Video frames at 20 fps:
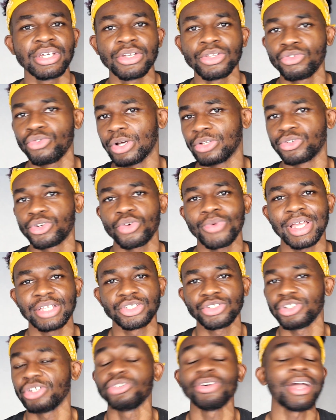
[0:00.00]
throughout Kuwait,
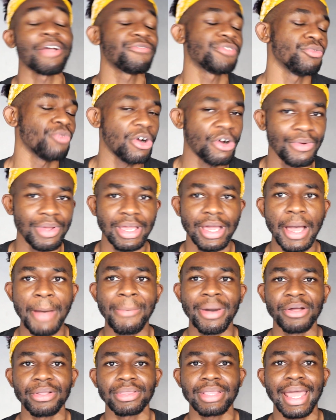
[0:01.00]
so you don't have to worry
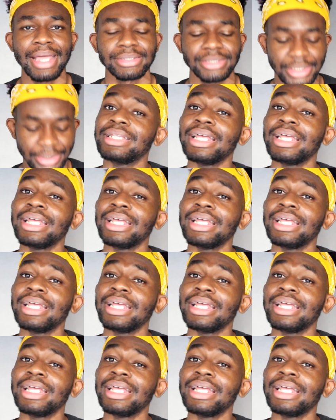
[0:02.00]
about that.